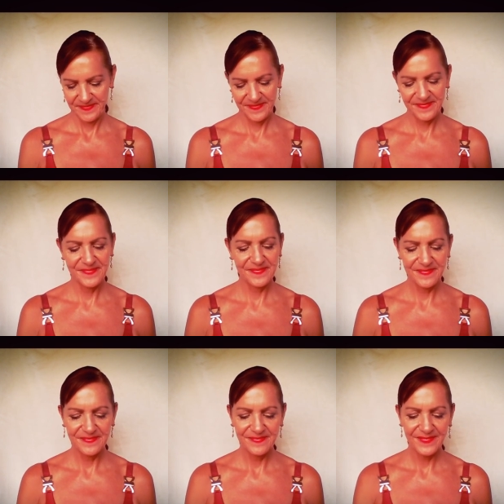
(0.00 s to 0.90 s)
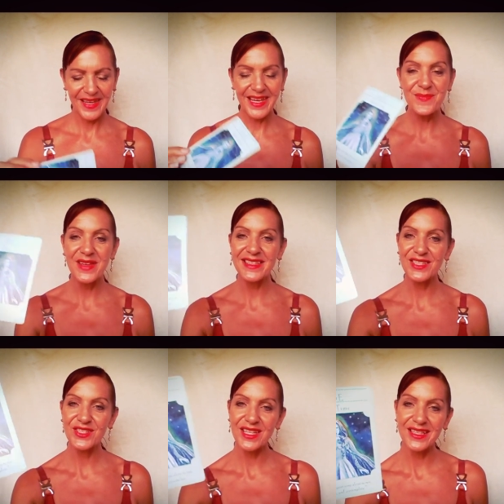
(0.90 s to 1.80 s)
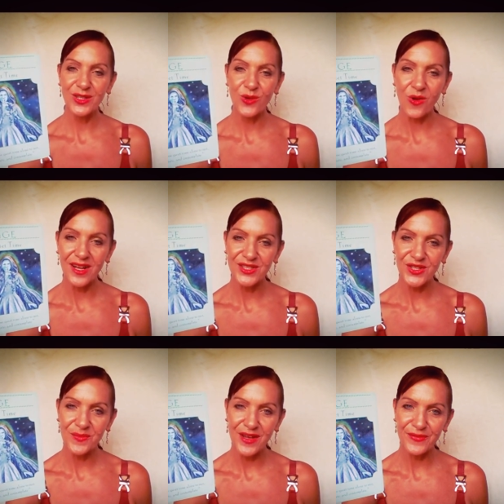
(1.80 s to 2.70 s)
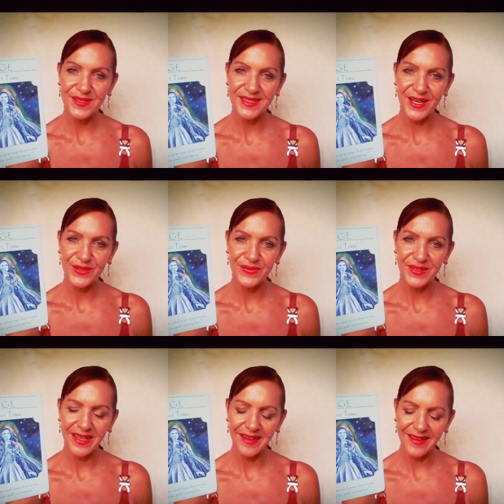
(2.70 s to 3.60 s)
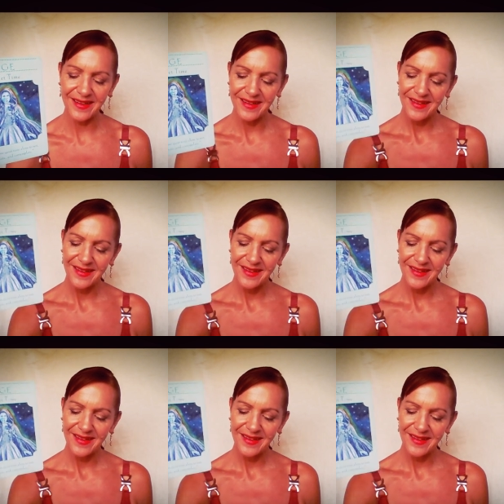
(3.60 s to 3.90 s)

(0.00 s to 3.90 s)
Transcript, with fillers: Mm. Key message takes quiet time out for self, yeah.